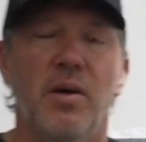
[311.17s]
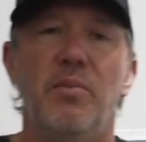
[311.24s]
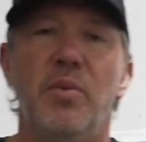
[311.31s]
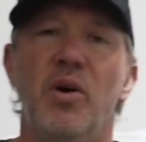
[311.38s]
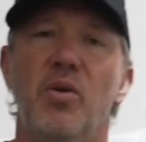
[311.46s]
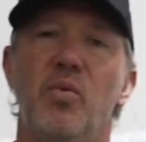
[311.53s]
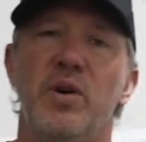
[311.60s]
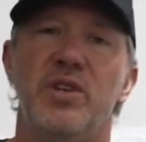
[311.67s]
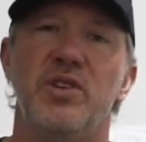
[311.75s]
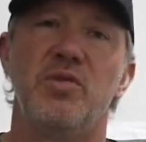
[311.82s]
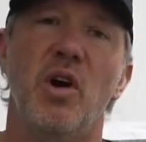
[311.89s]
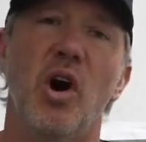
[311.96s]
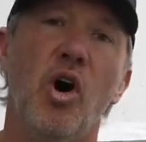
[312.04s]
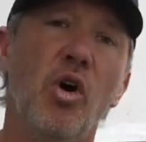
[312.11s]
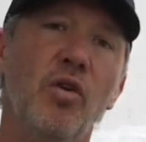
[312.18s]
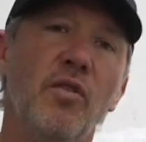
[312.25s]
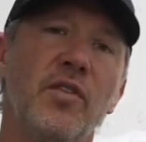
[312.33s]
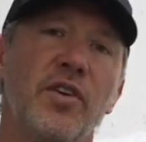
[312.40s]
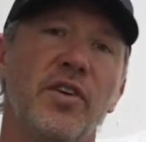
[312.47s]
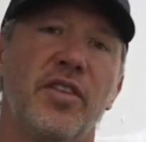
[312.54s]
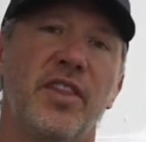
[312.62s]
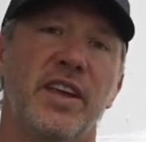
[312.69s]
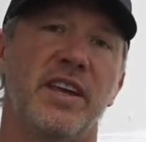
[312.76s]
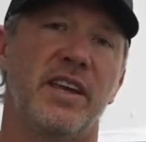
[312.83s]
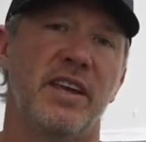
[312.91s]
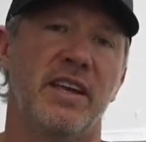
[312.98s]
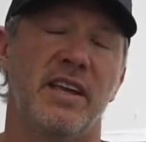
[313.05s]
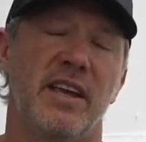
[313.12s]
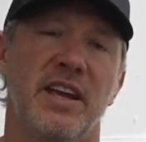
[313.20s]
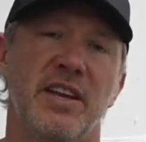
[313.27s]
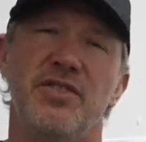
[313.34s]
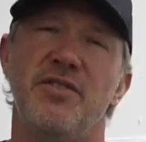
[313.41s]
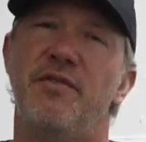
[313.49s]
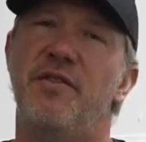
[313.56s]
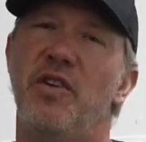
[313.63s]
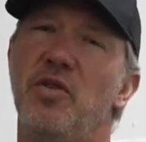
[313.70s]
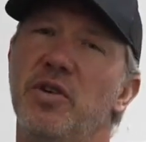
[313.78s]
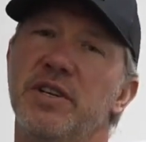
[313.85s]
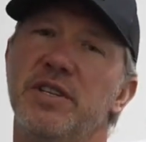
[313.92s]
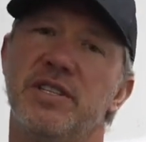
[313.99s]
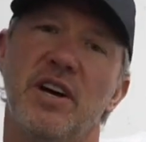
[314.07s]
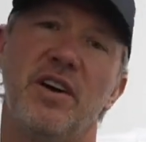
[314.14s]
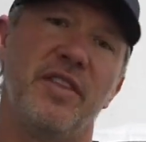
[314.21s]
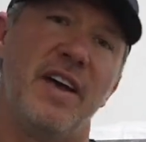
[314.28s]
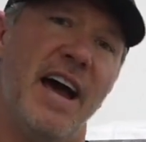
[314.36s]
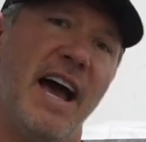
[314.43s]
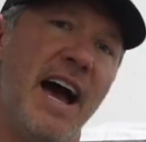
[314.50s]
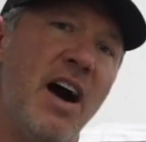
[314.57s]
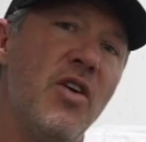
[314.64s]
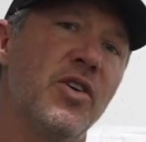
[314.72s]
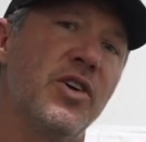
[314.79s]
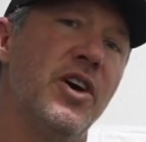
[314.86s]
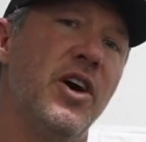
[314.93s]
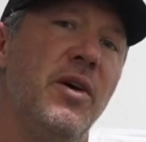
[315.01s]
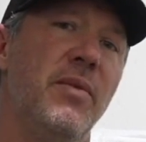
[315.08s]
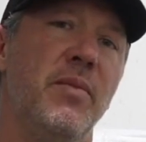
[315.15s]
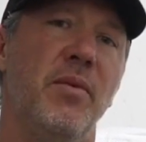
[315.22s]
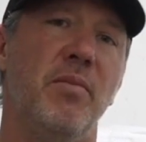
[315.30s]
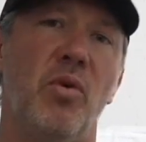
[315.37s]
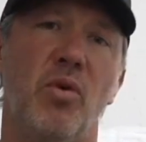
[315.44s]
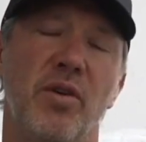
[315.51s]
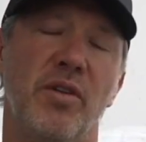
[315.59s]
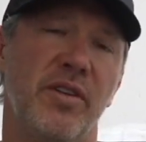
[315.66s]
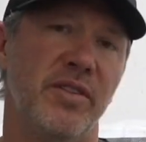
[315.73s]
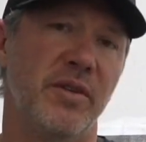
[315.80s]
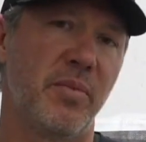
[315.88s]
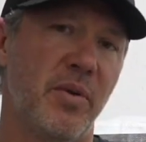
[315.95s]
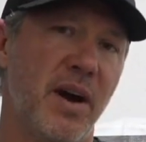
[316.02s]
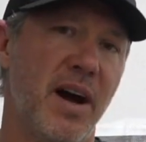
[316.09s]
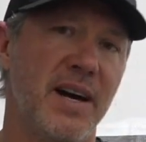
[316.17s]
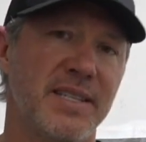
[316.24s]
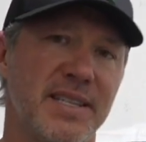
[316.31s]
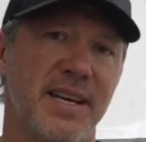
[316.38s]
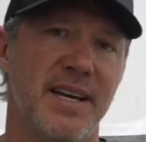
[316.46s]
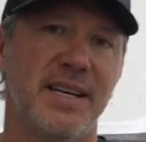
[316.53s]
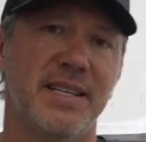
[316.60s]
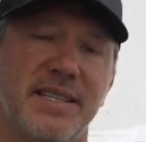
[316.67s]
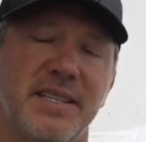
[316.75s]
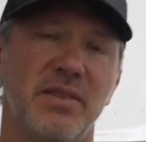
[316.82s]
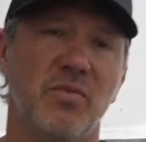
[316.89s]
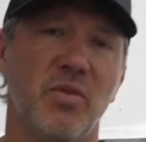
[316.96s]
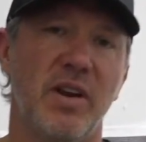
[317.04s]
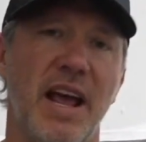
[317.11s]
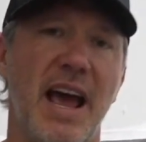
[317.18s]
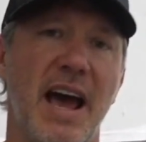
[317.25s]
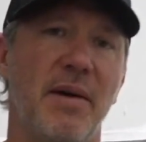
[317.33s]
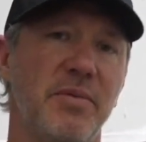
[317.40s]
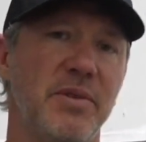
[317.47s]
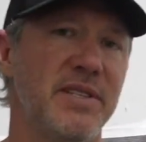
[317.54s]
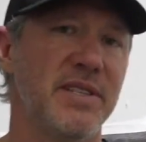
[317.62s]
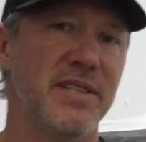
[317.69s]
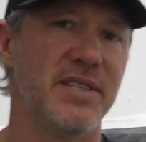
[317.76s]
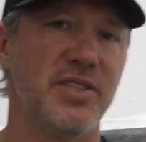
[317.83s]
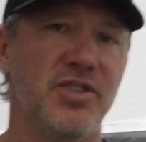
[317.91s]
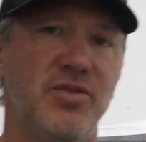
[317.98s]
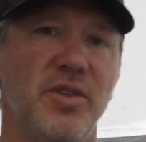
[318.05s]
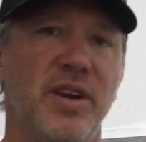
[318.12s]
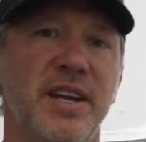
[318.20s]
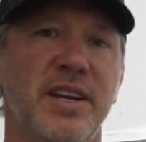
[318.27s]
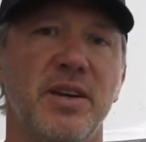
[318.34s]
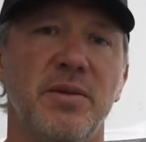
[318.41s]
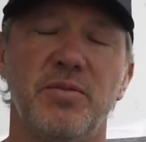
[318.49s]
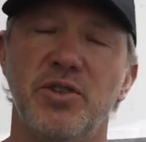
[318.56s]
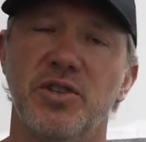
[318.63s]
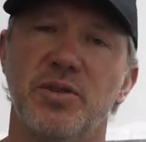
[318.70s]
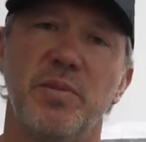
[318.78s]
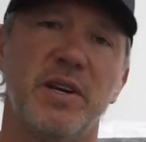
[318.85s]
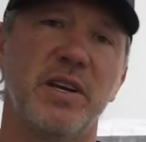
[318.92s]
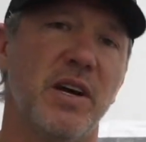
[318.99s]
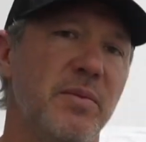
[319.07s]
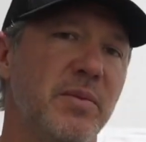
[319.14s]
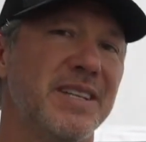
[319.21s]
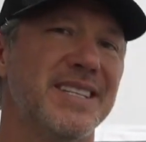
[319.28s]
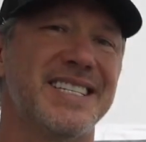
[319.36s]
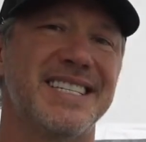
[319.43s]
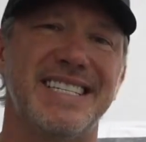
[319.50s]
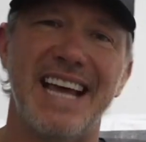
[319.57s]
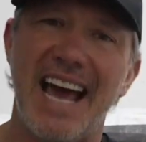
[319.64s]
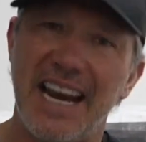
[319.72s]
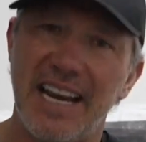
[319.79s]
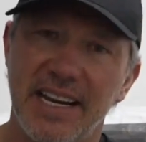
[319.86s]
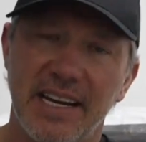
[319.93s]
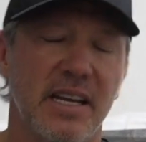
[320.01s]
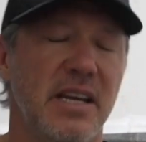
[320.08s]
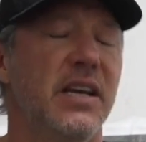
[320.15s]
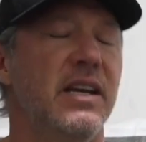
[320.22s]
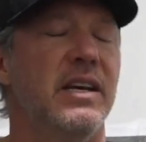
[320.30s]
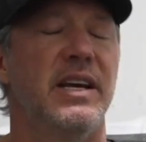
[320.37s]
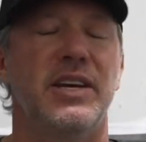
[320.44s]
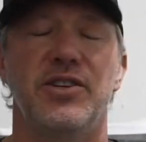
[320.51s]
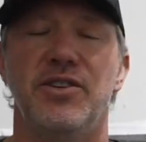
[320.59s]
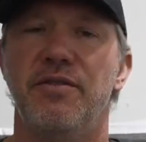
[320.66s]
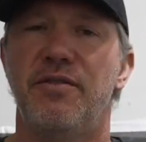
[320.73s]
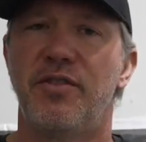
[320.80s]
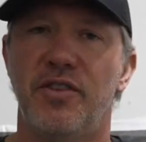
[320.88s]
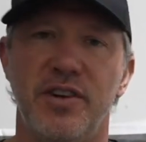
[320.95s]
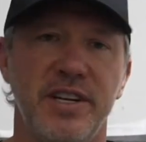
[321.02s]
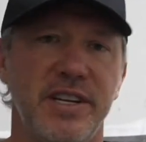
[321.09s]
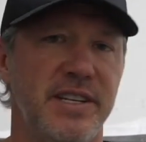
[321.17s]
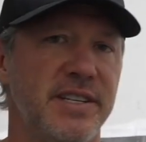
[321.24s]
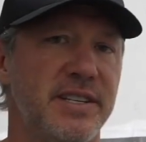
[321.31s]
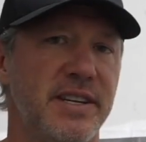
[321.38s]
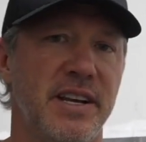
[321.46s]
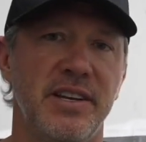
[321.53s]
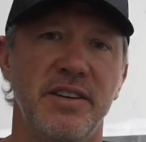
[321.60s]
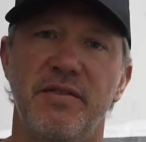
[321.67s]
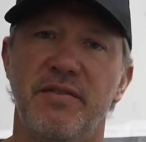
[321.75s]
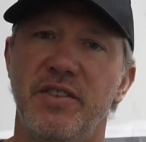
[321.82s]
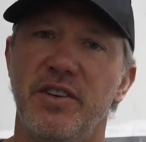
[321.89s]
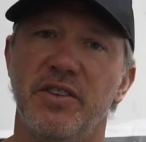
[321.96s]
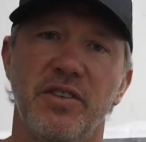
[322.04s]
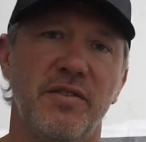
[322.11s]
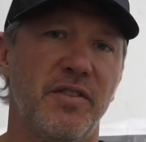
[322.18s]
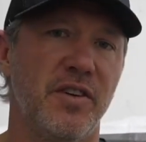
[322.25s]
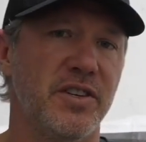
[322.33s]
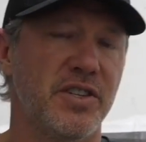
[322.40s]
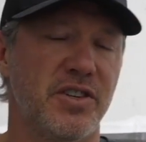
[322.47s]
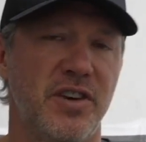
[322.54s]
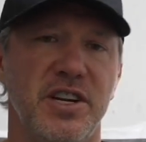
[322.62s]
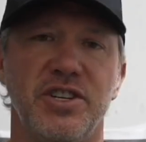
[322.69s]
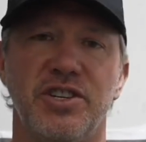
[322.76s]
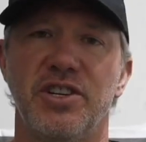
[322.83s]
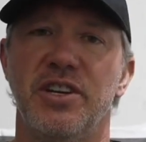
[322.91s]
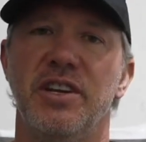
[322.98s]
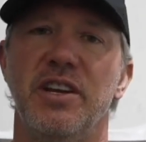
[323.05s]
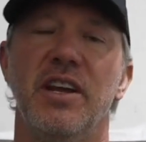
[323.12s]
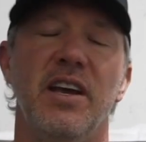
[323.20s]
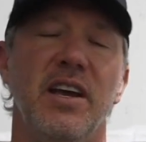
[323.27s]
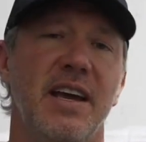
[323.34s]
But when you overthink it and you focus on the outcome more than the process, then what happens is you end up just becoming static and you freeze and you feel the frustration